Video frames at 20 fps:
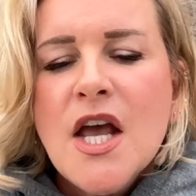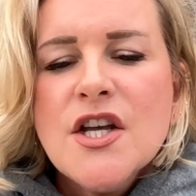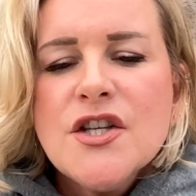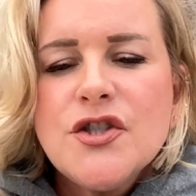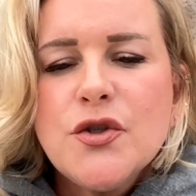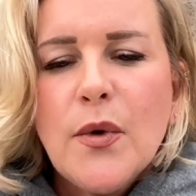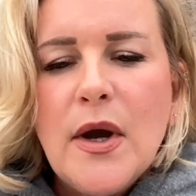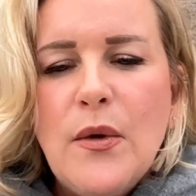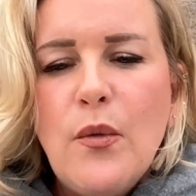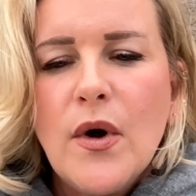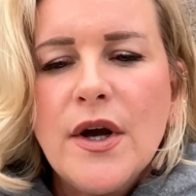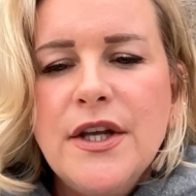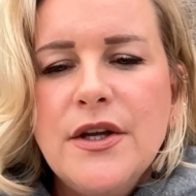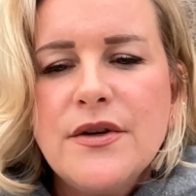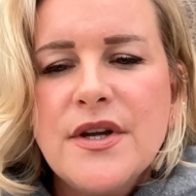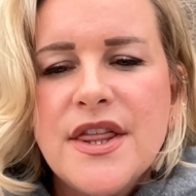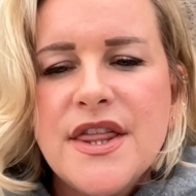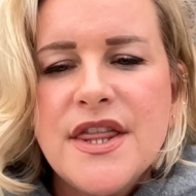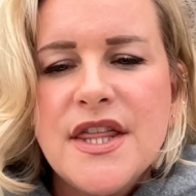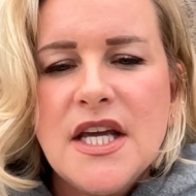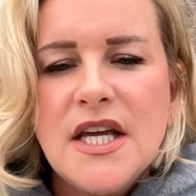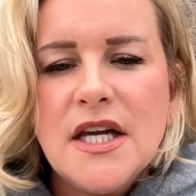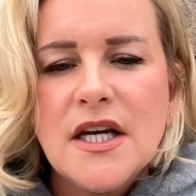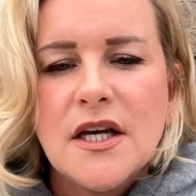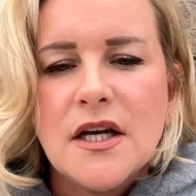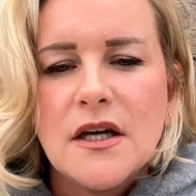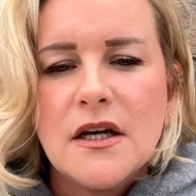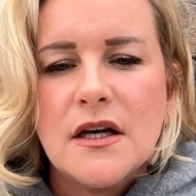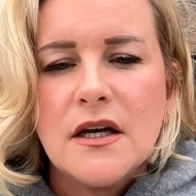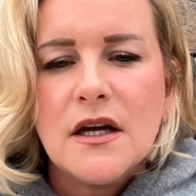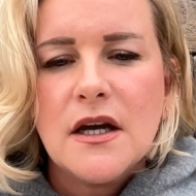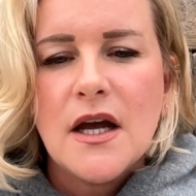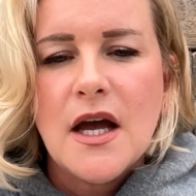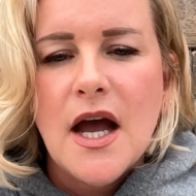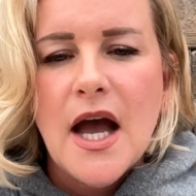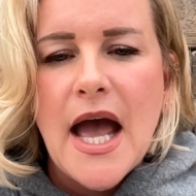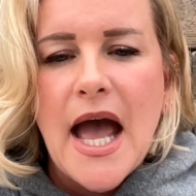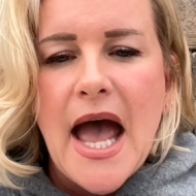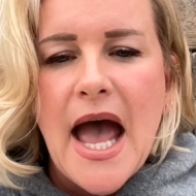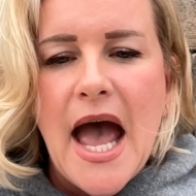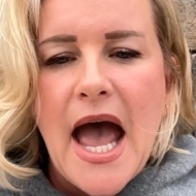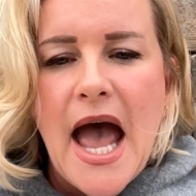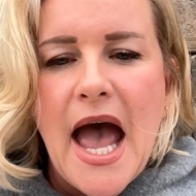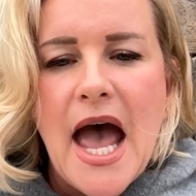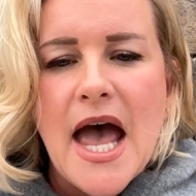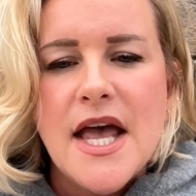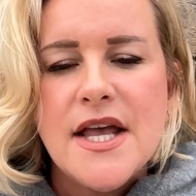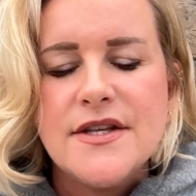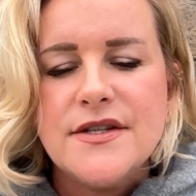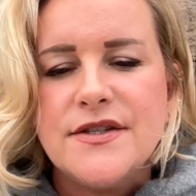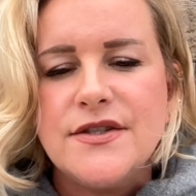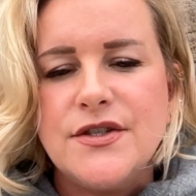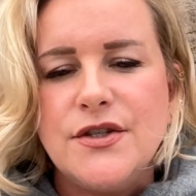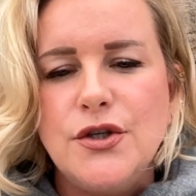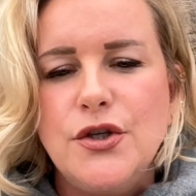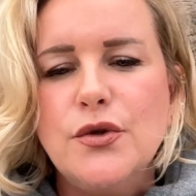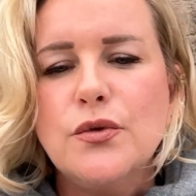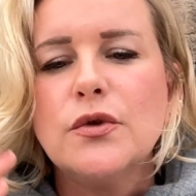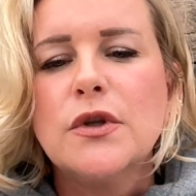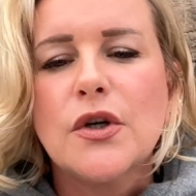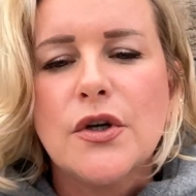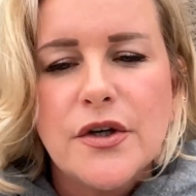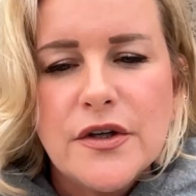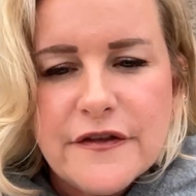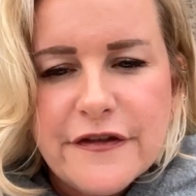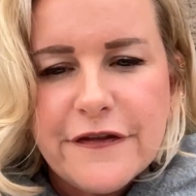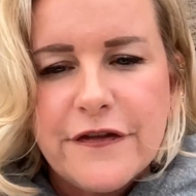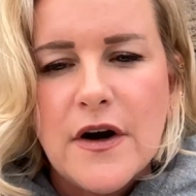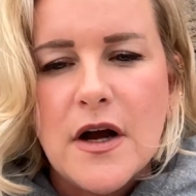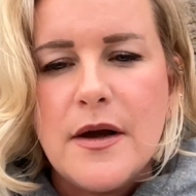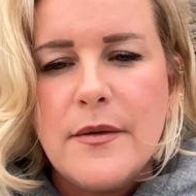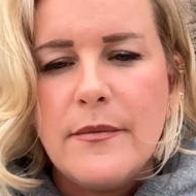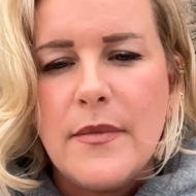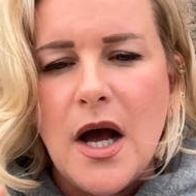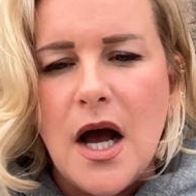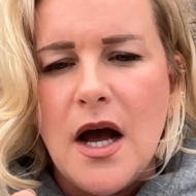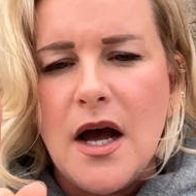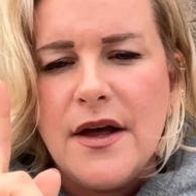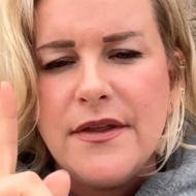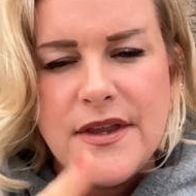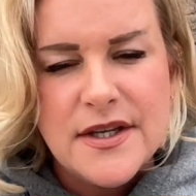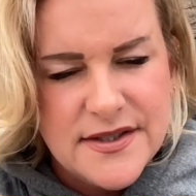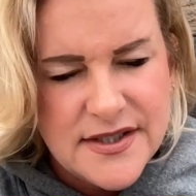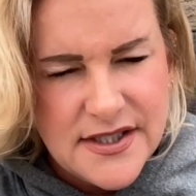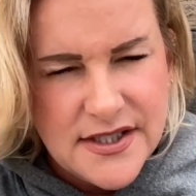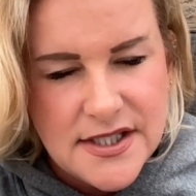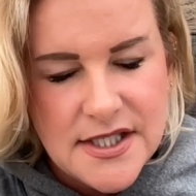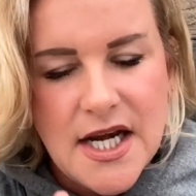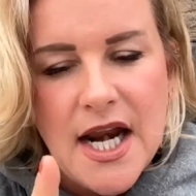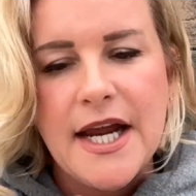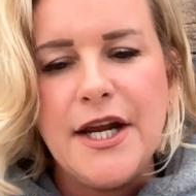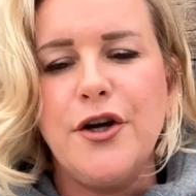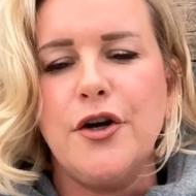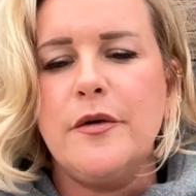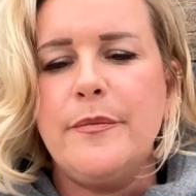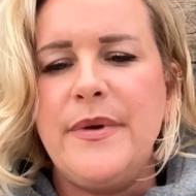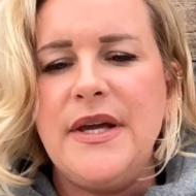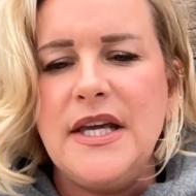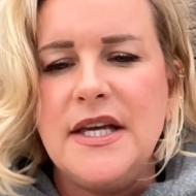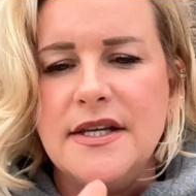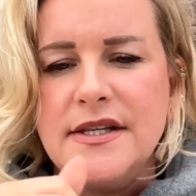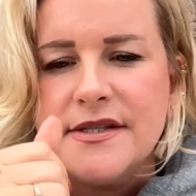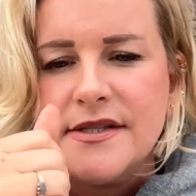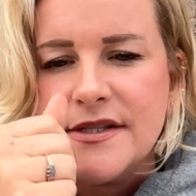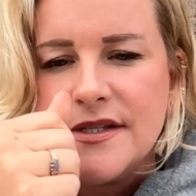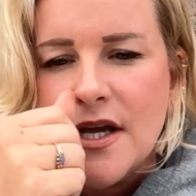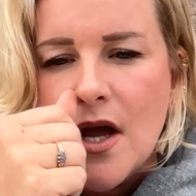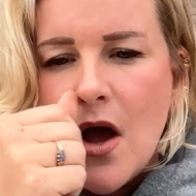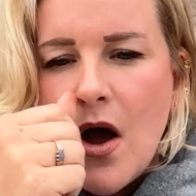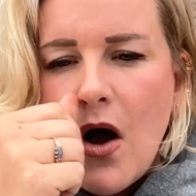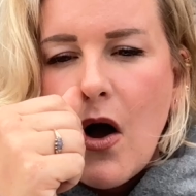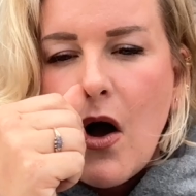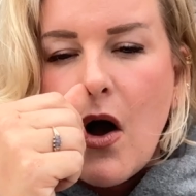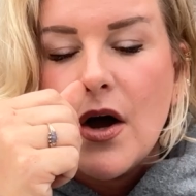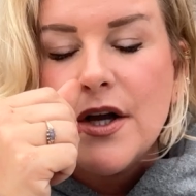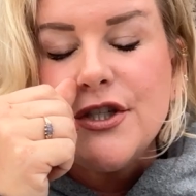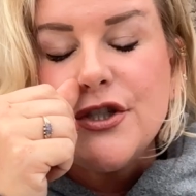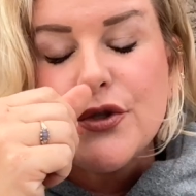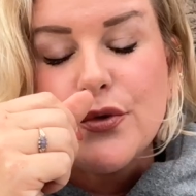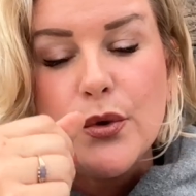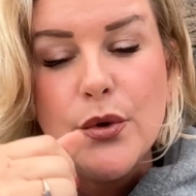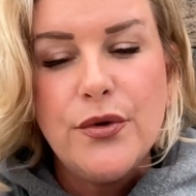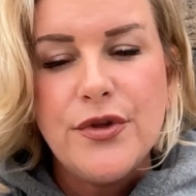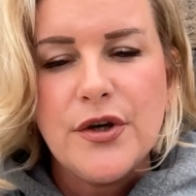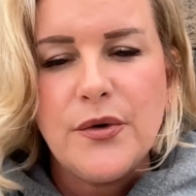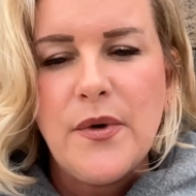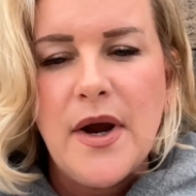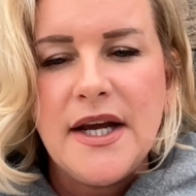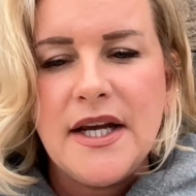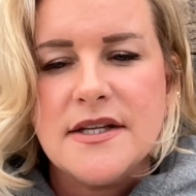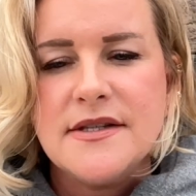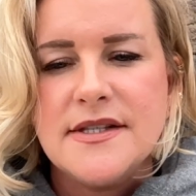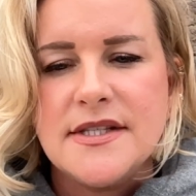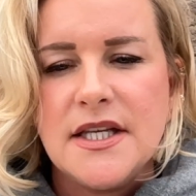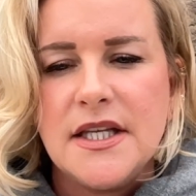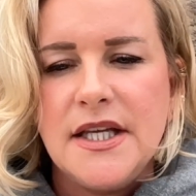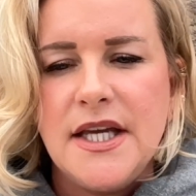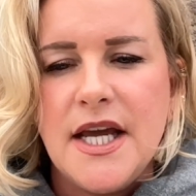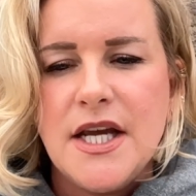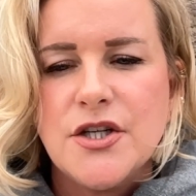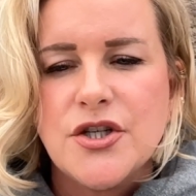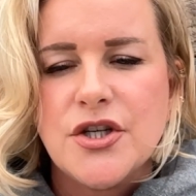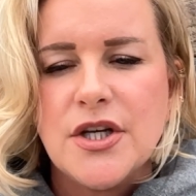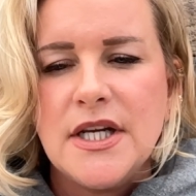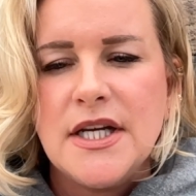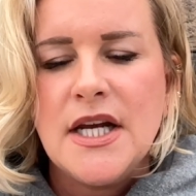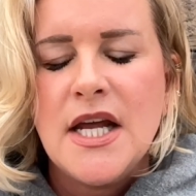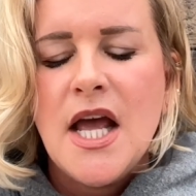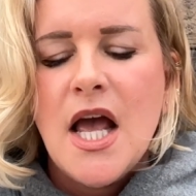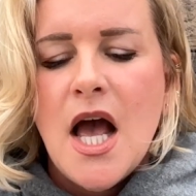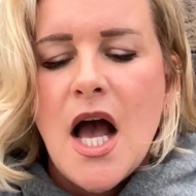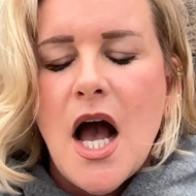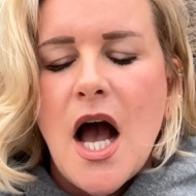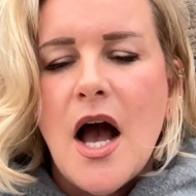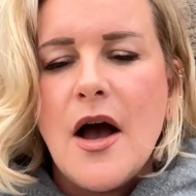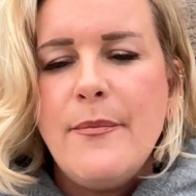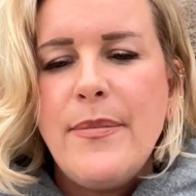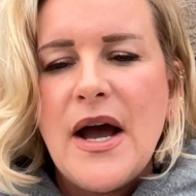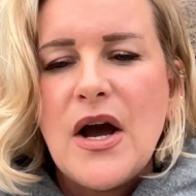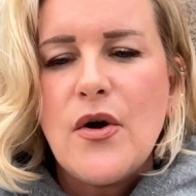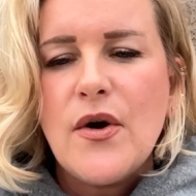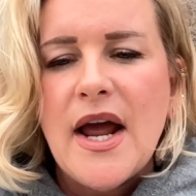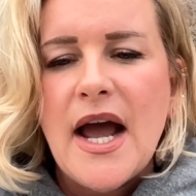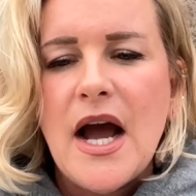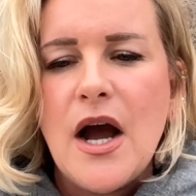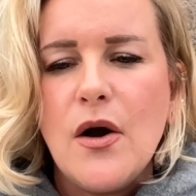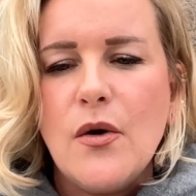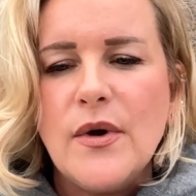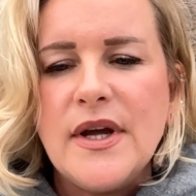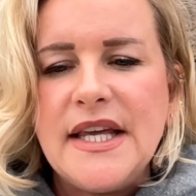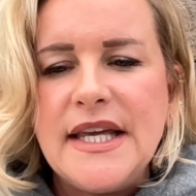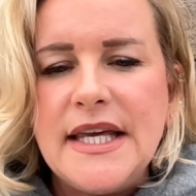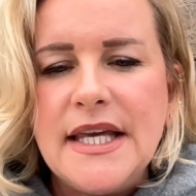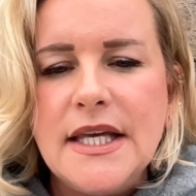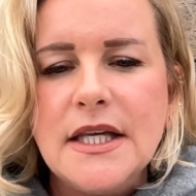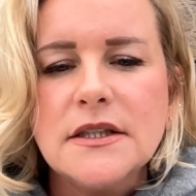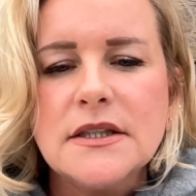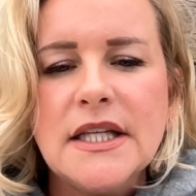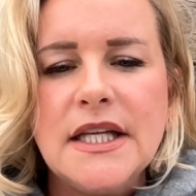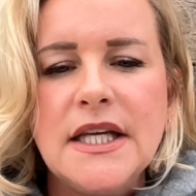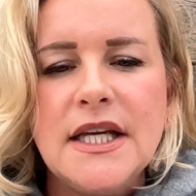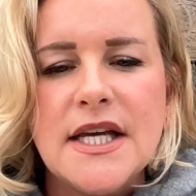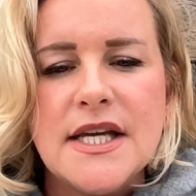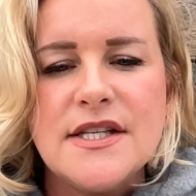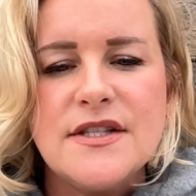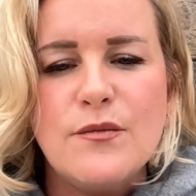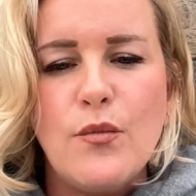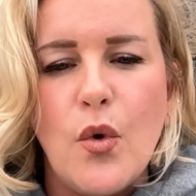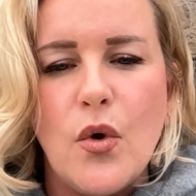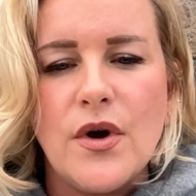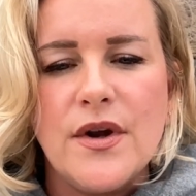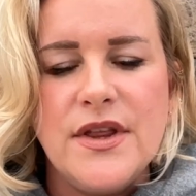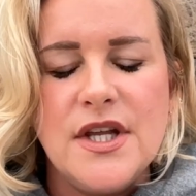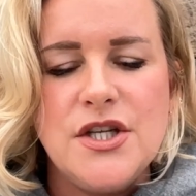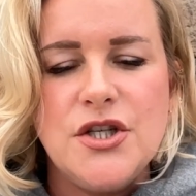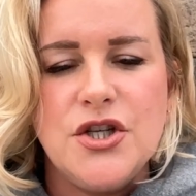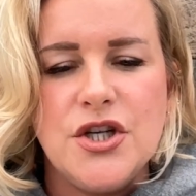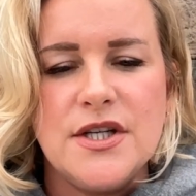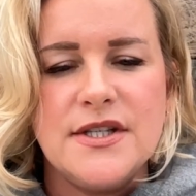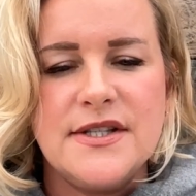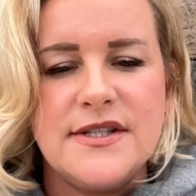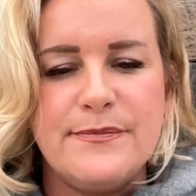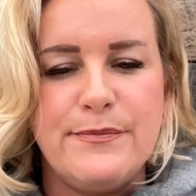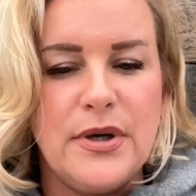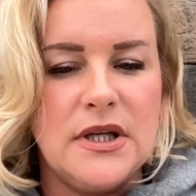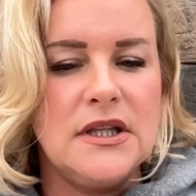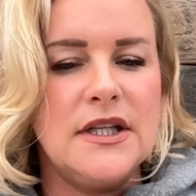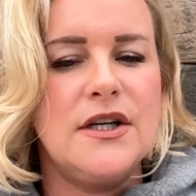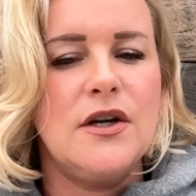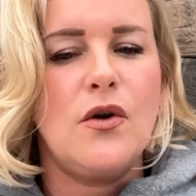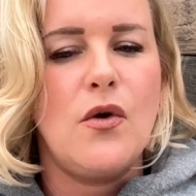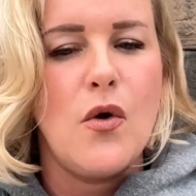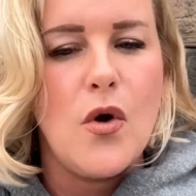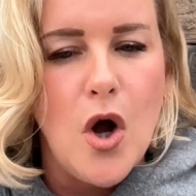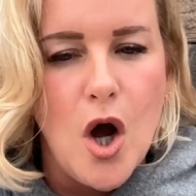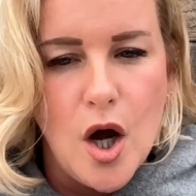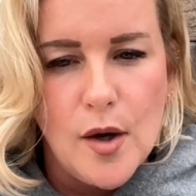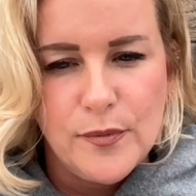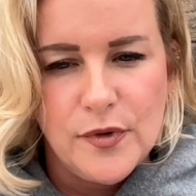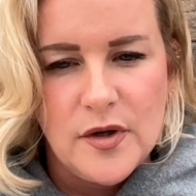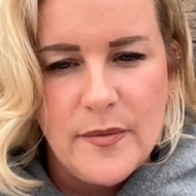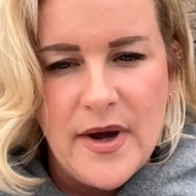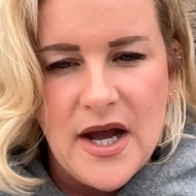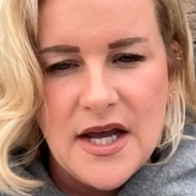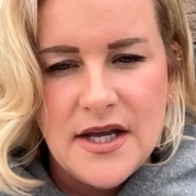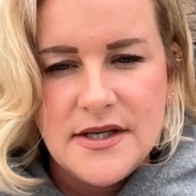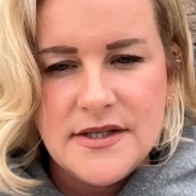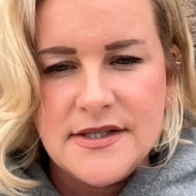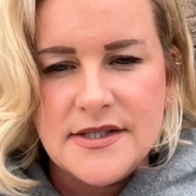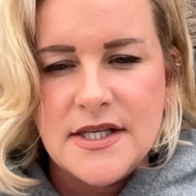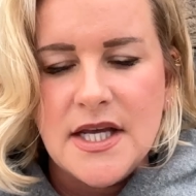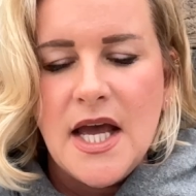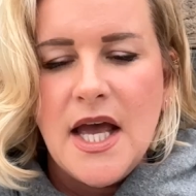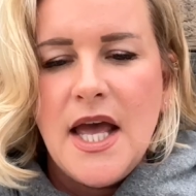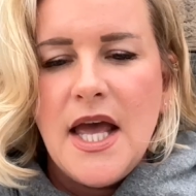So I want you to think, as you learn from the Snyder piece on truth and reconciliation, about how healing is more than just political compromise.